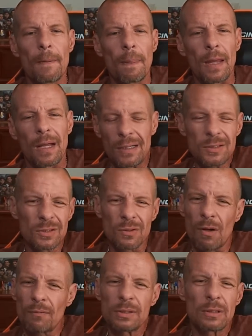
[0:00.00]
And this is
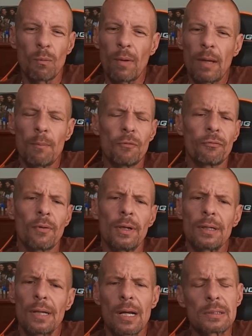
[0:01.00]
obviously way before
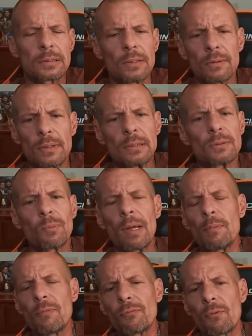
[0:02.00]
Into Hostilities. This is way
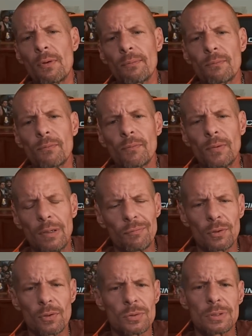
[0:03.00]
before
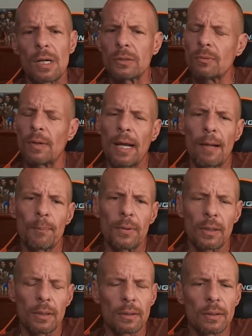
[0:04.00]
even those talks were
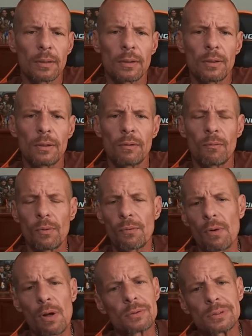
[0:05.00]
happening. We
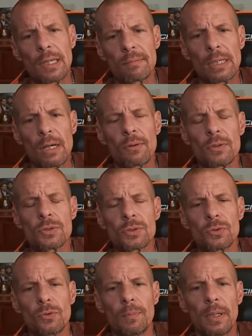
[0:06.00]
were all slammed down in the
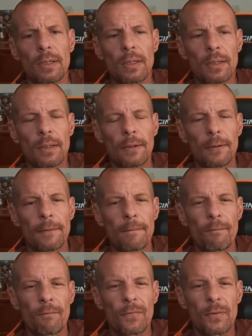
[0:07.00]
shoe, but
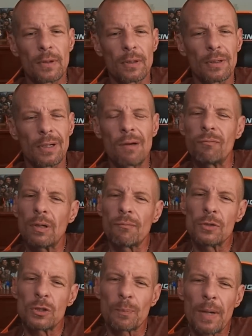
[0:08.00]
the level of
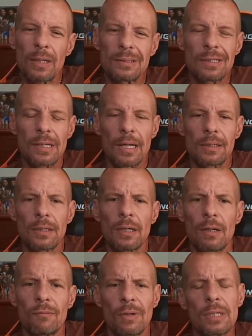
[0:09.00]
respect and the idea
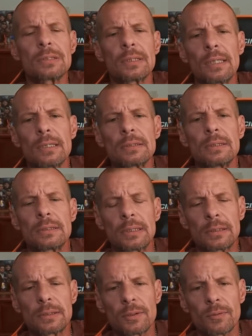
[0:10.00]
of us against the
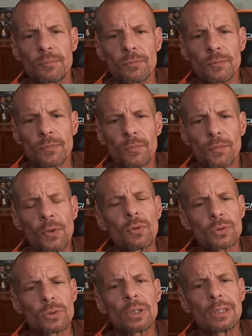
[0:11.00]
system,
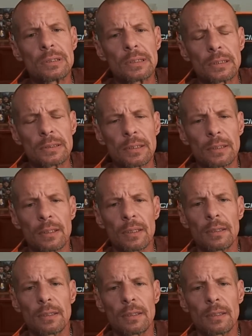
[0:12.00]
still existed.